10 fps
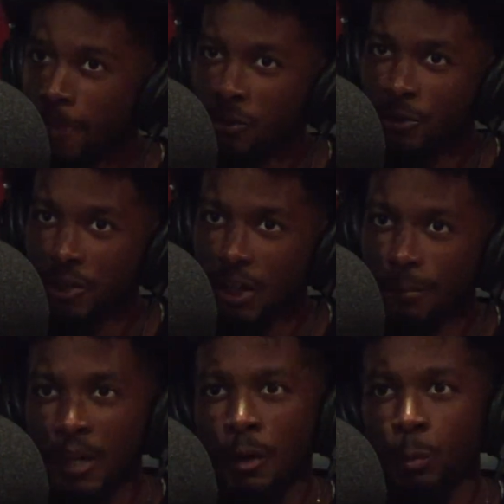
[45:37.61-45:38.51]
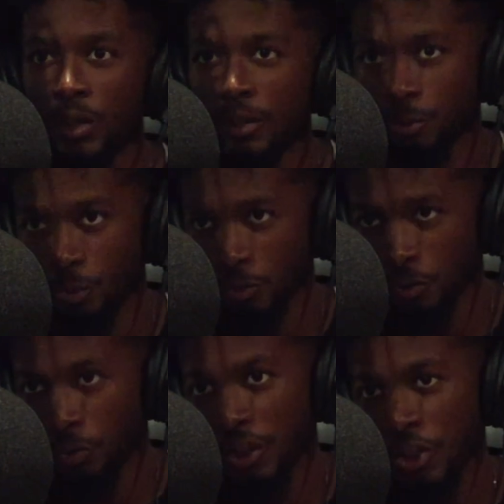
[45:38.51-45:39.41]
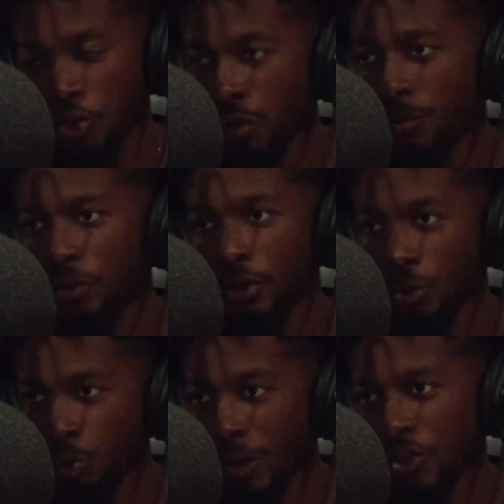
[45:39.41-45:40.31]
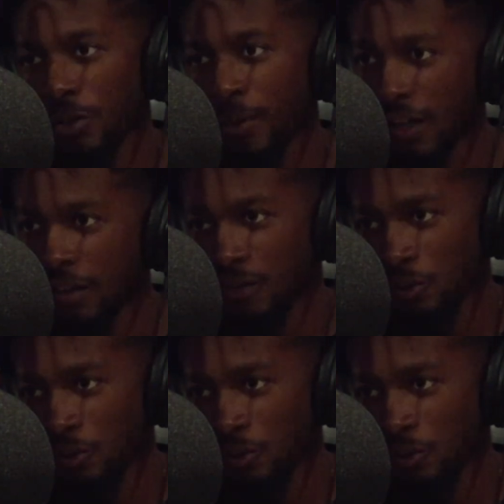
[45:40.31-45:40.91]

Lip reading: you know what I'm saying, being redistributed throughout your body,